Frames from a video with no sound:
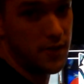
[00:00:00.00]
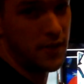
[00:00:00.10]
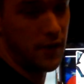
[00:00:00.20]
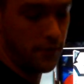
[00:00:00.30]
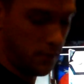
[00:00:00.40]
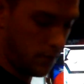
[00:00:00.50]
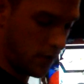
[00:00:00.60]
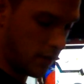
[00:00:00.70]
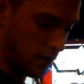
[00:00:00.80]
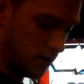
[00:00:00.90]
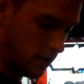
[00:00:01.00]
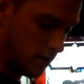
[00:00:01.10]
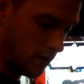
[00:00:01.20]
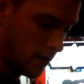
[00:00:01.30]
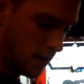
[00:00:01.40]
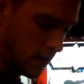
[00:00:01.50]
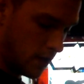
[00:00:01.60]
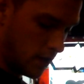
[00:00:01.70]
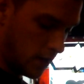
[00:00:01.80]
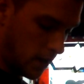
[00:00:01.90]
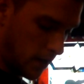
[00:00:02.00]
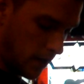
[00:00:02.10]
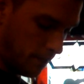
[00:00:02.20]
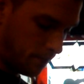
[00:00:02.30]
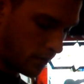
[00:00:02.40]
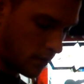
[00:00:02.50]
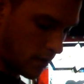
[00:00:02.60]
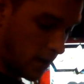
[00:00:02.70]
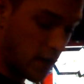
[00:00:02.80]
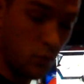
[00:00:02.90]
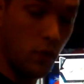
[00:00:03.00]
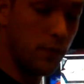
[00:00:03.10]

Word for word: but he's definitely really good. Um, I think